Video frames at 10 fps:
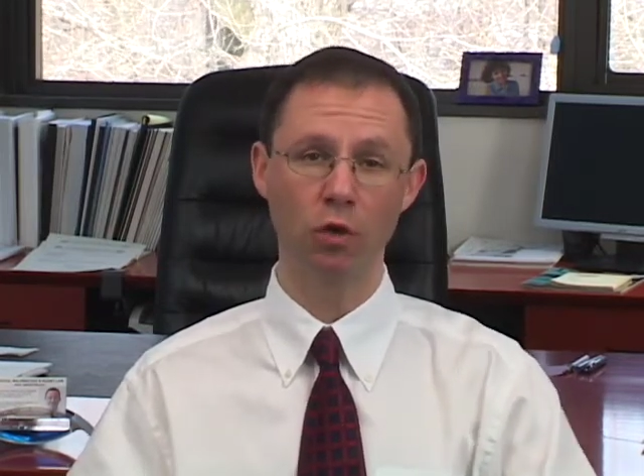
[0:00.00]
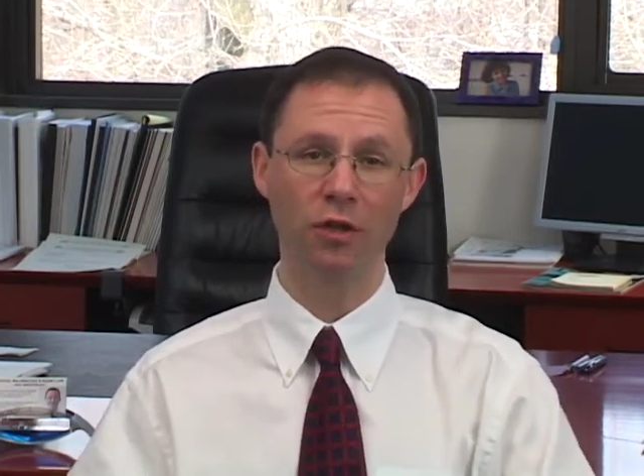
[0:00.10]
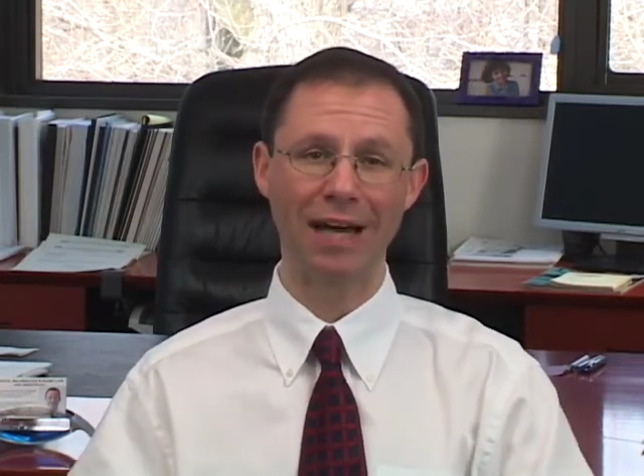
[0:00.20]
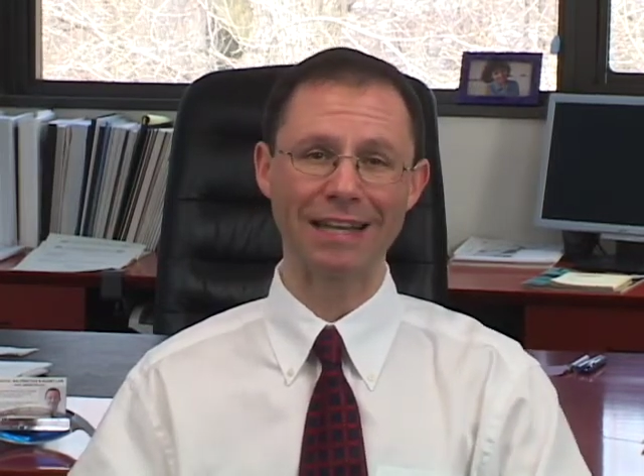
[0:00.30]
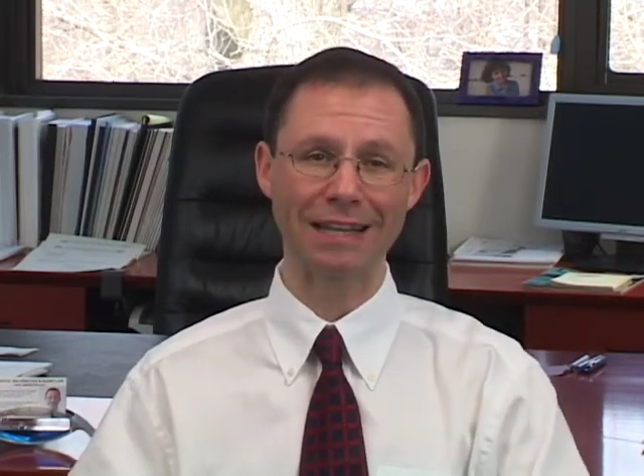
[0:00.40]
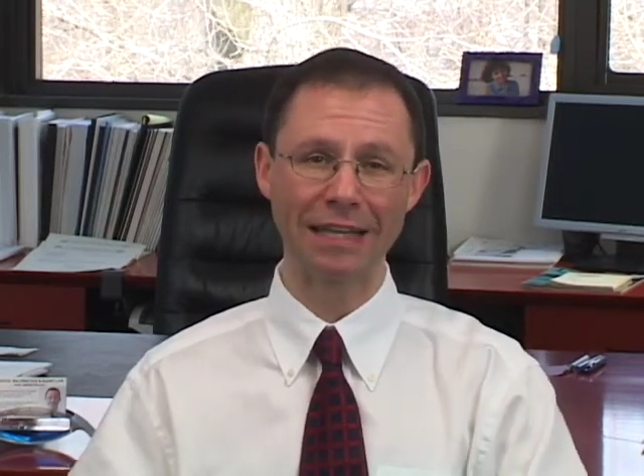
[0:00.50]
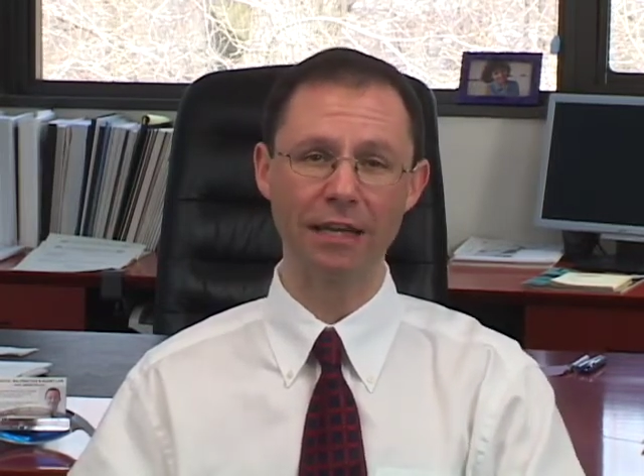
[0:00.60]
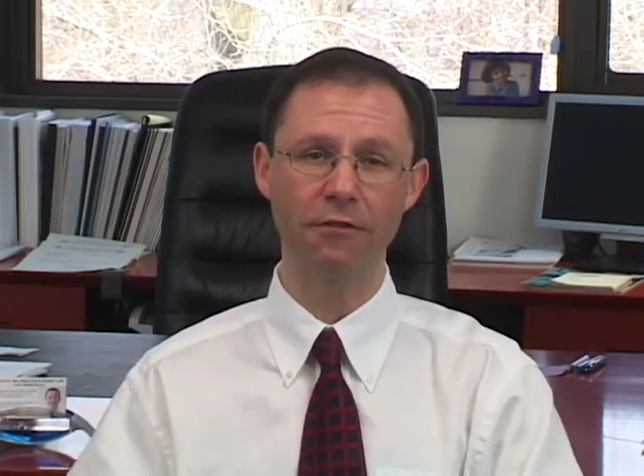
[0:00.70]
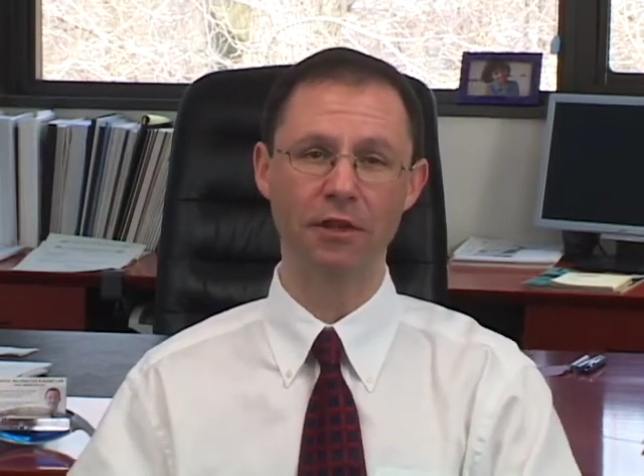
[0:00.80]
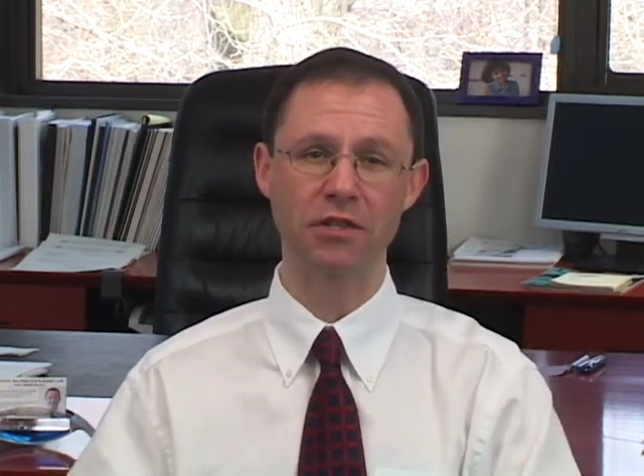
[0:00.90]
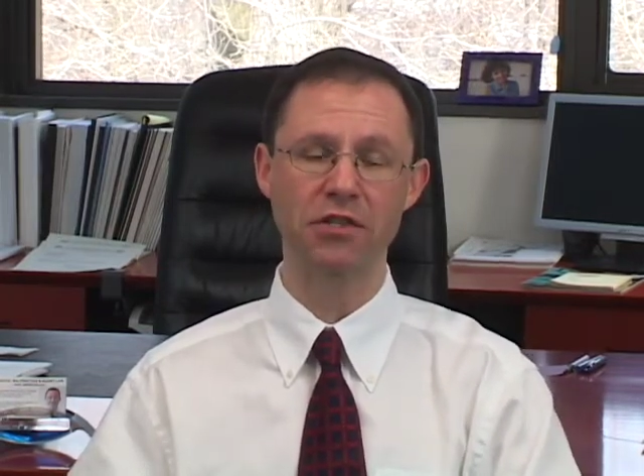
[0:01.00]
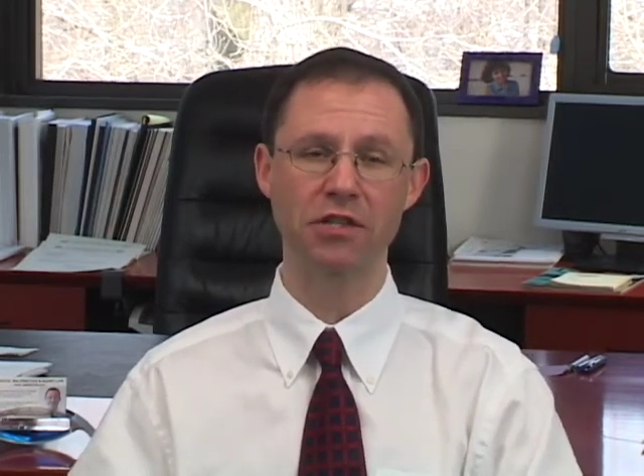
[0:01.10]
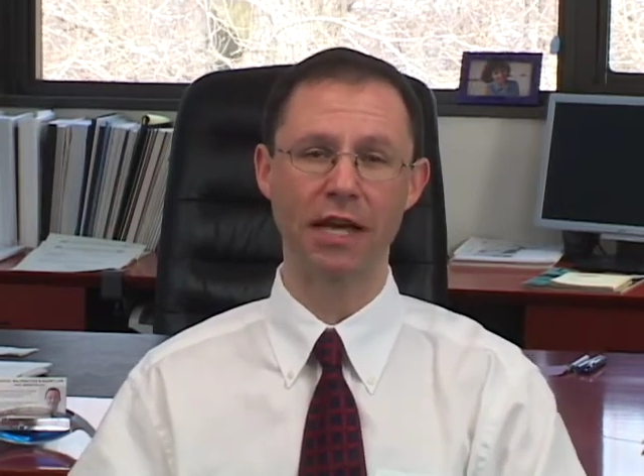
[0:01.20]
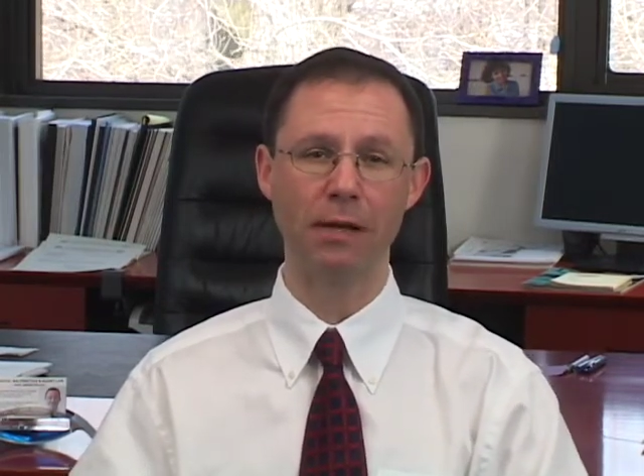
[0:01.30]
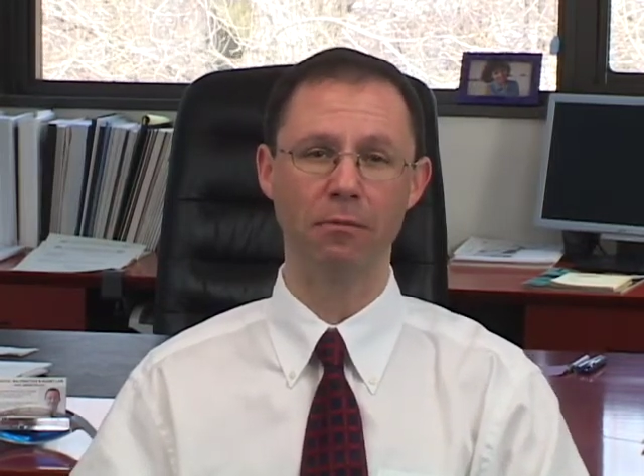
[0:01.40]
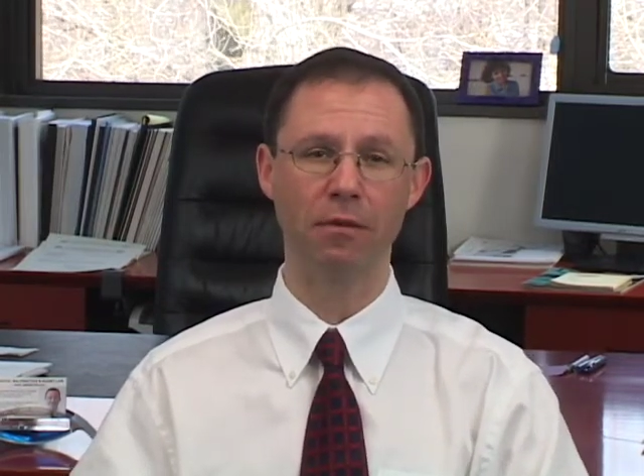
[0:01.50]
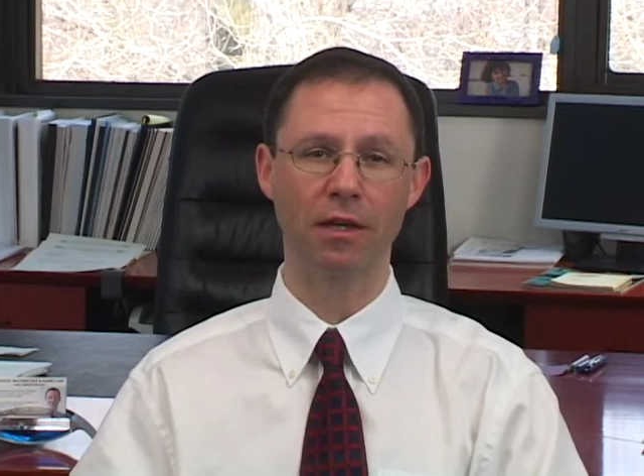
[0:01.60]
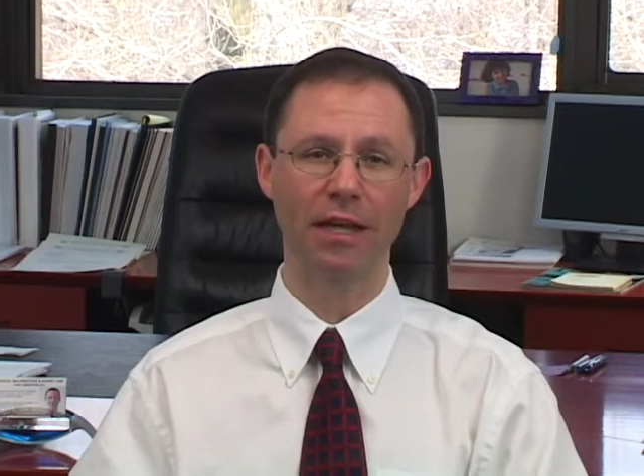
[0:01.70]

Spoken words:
will not live in the same